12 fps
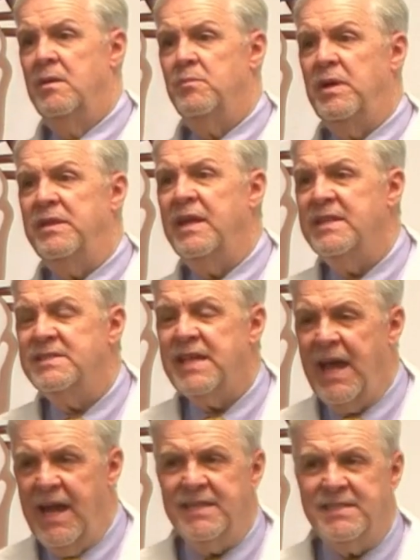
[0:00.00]
But did it
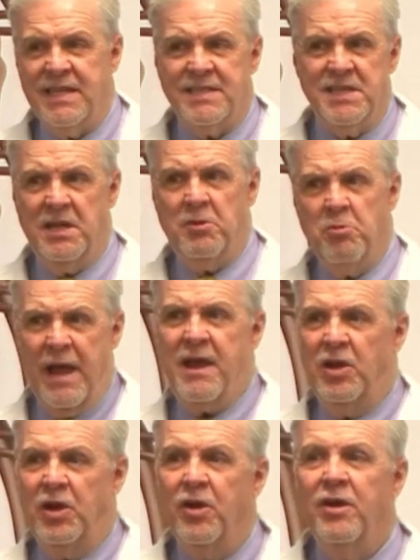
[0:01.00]
say 86 in
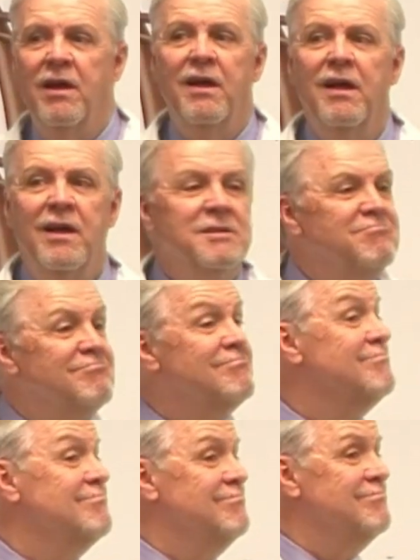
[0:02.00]
irregular?
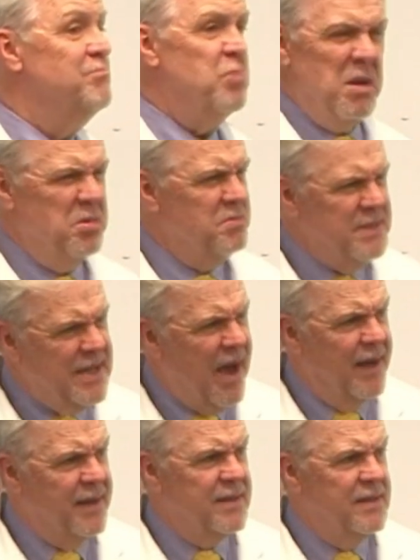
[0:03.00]
Probably
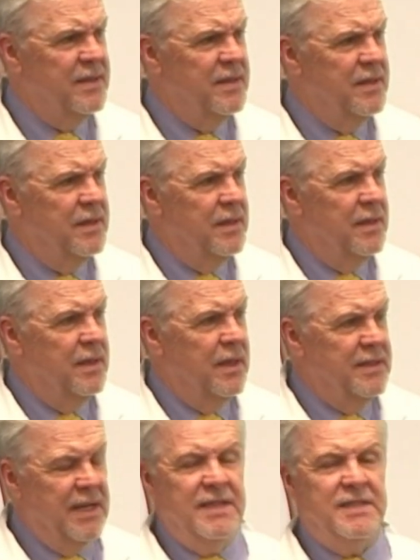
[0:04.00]
not.
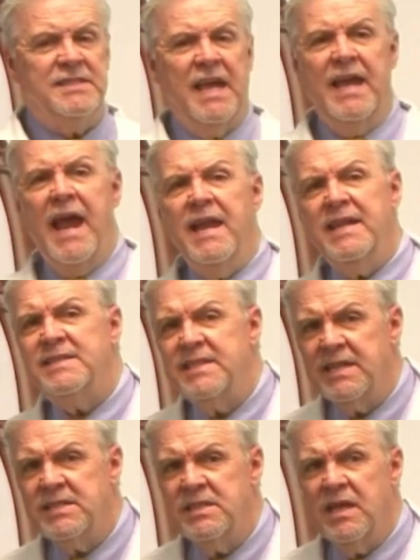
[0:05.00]
Did it say
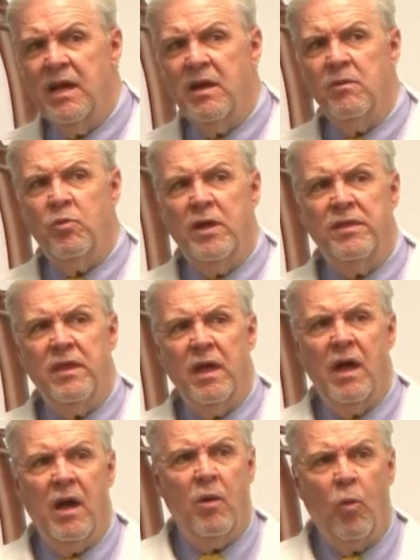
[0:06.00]
86 with
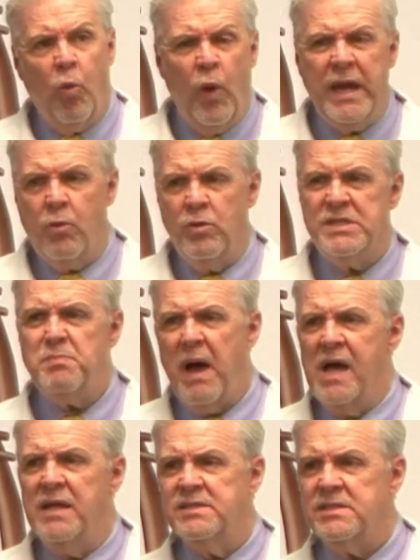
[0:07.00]
weak
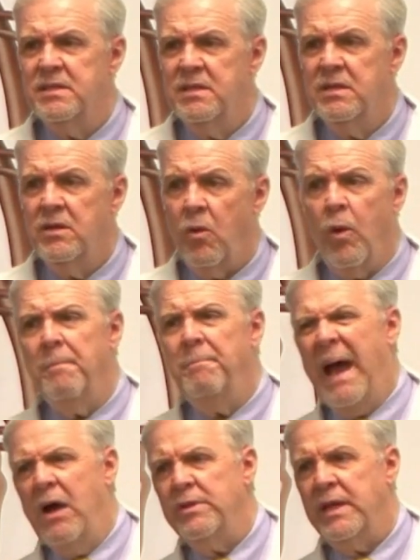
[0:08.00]
response, or
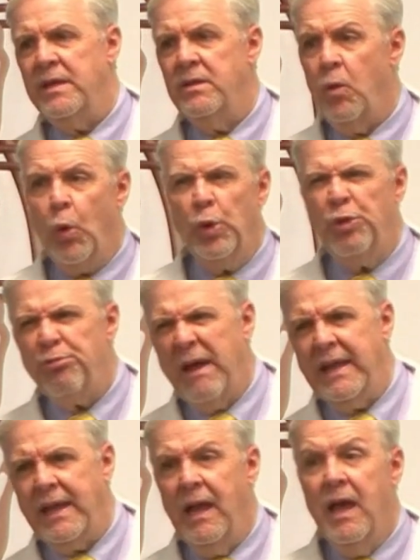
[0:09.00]
bounding, or
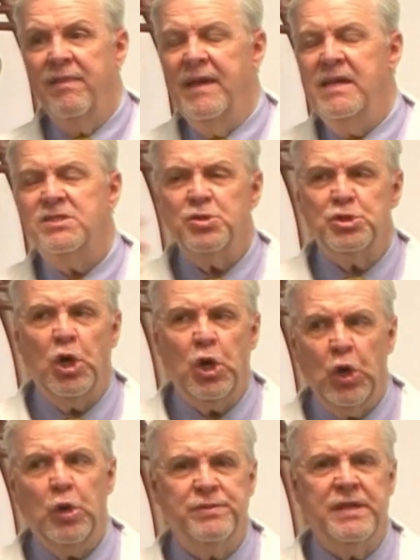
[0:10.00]
thready? These are
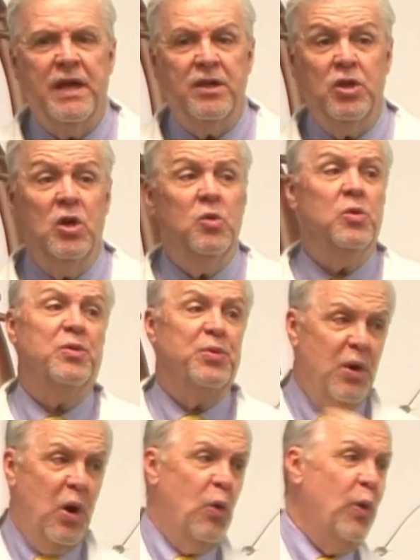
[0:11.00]
terms that you would
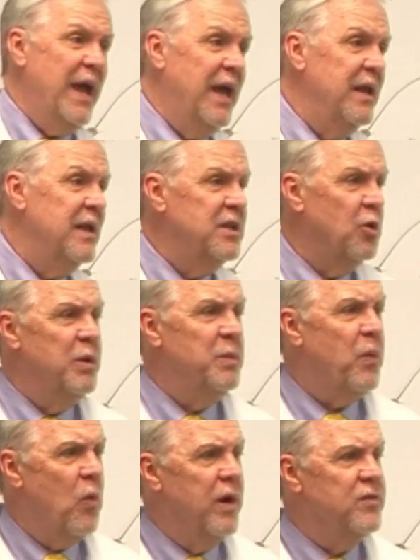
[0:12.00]
throw in your
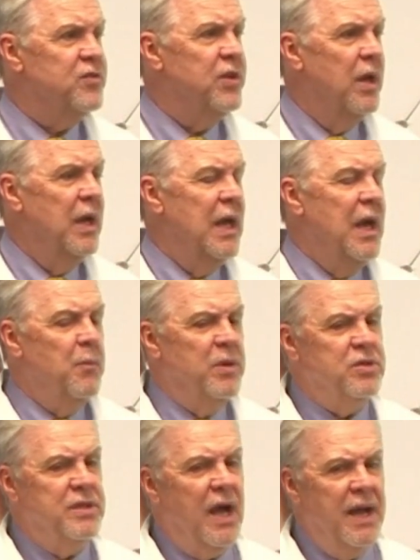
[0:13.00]
reports. But
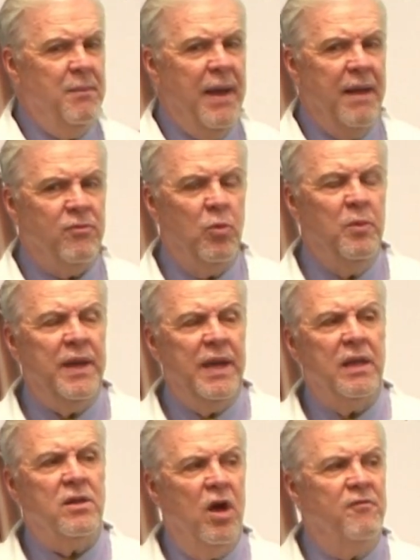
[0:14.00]
your Dynamaps, when we
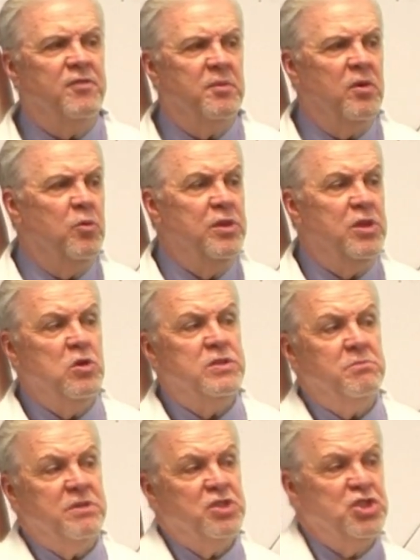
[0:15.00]
get comfortable with
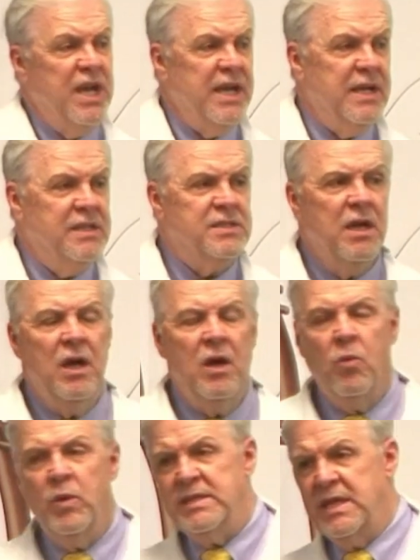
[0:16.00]
using machines,
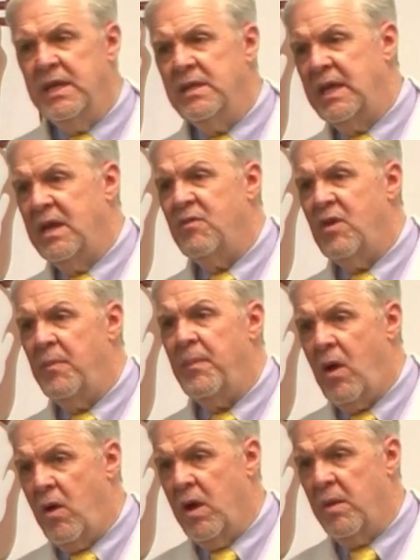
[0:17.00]
we tend to give up
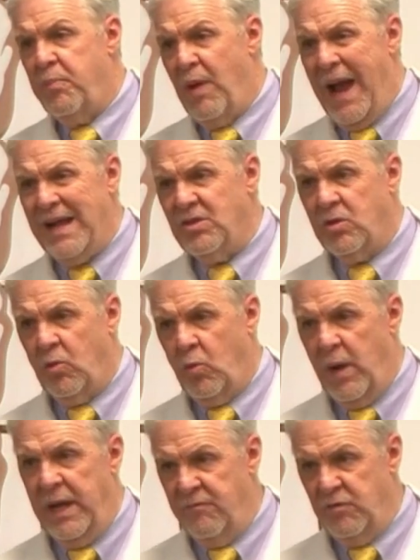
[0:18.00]
our practical
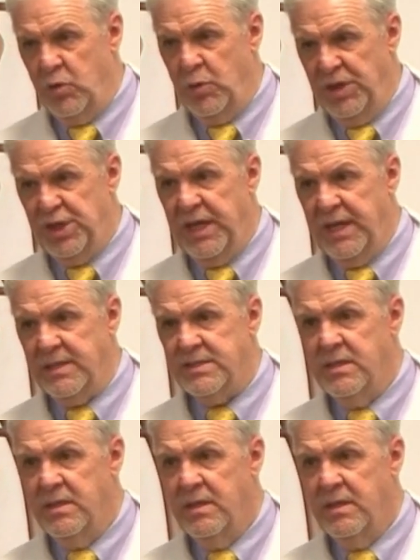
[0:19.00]
way of doing things.